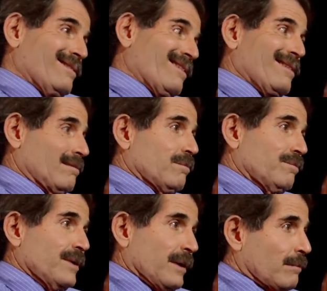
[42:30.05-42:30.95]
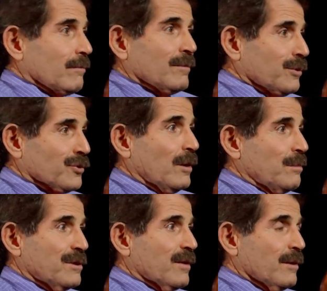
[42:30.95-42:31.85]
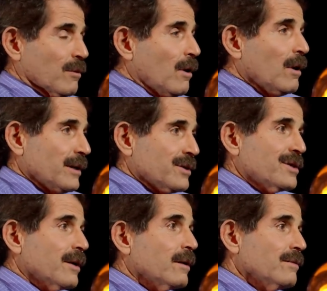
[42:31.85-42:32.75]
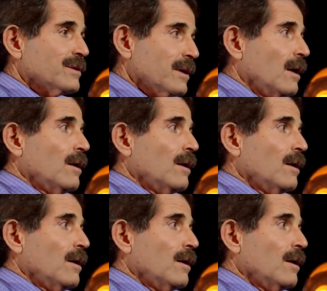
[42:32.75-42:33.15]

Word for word: and I think Trump is very wrong in his tariffs,